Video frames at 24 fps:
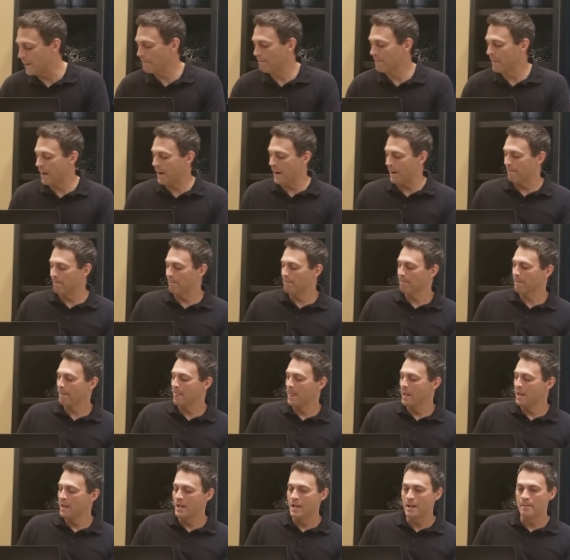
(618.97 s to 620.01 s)
All right,
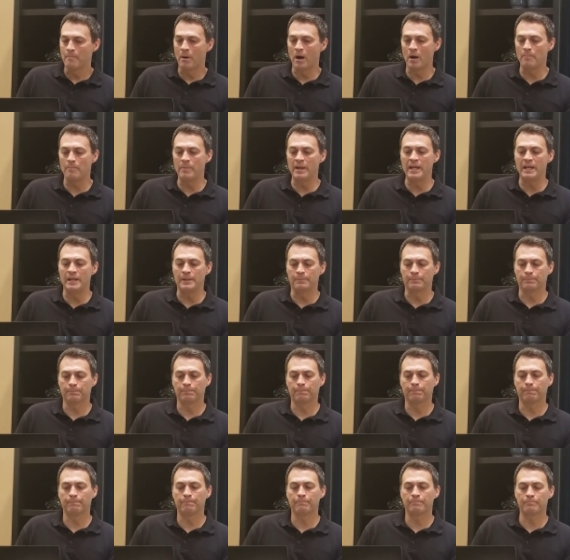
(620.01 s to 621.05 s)
part B,
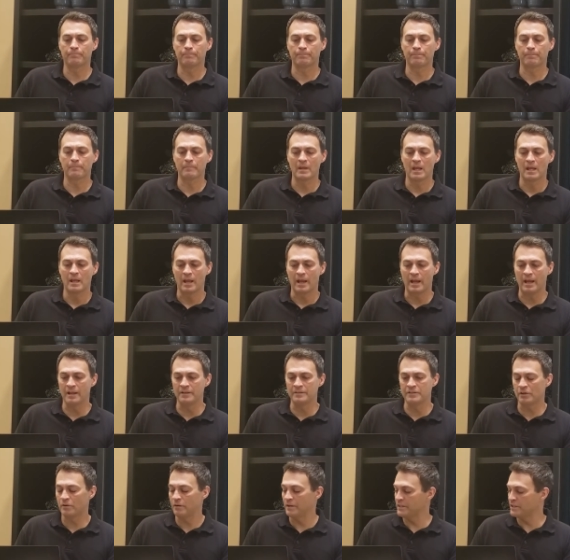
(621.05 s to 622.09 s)

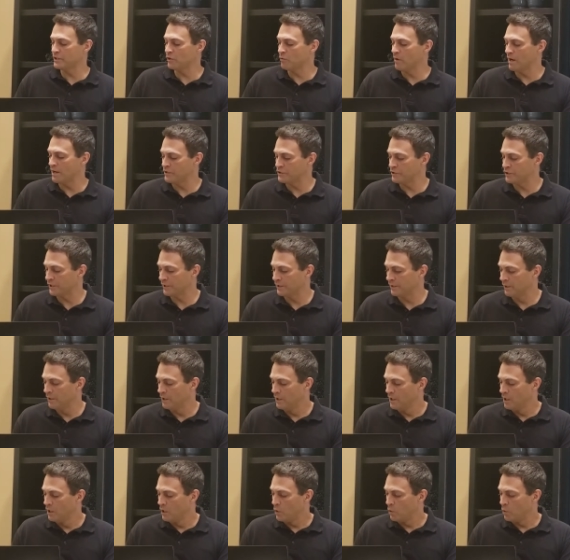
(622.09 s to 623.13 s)
answer each question.
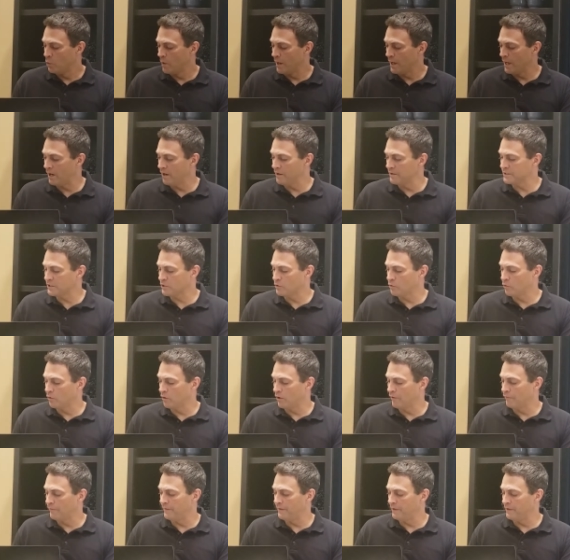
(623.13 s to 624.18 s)
Where is
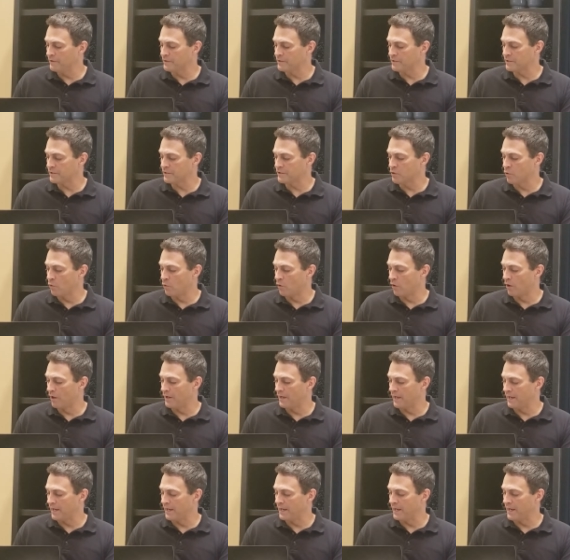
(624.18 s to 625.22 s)
chlorophyll
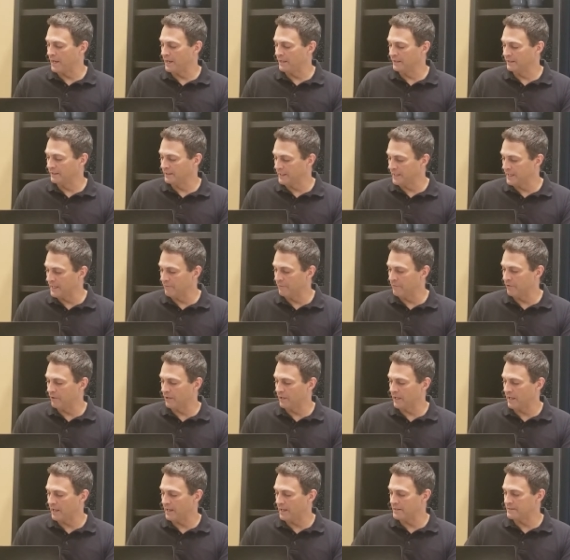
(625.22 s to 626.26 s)
stored in a leaf?
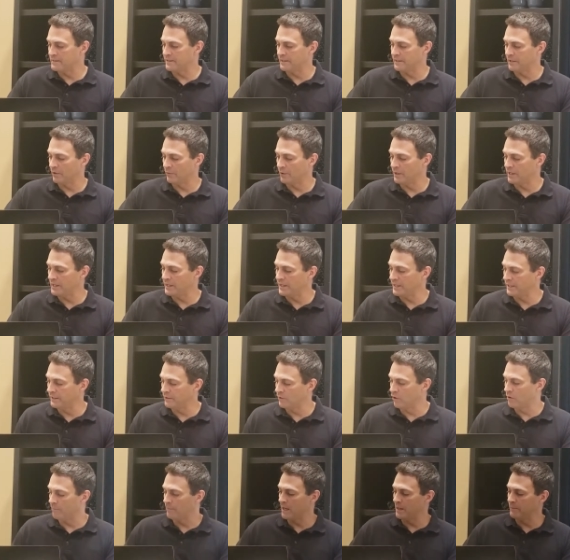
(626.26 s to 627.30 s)
Okay, that's in the reading
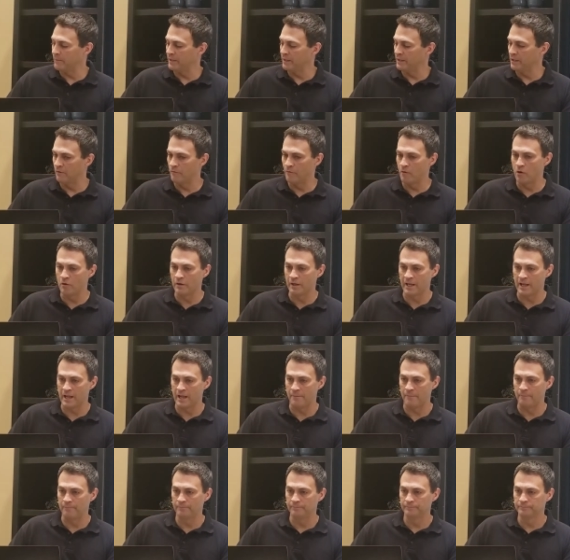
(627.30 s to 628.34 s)
or maybe in your
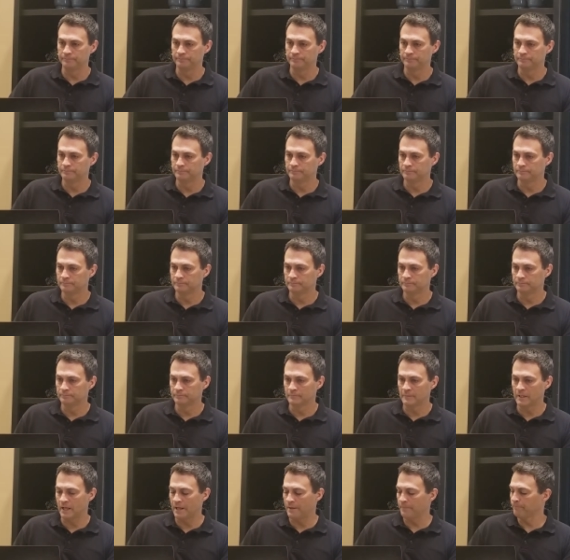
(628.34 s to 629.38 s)
vocab,
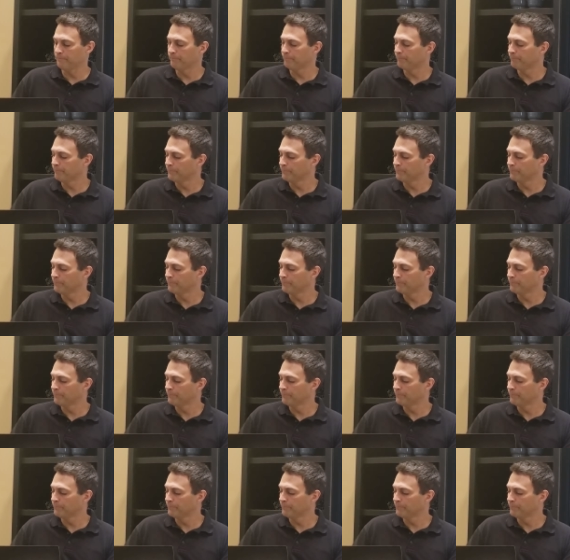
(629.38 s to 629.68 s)
okay?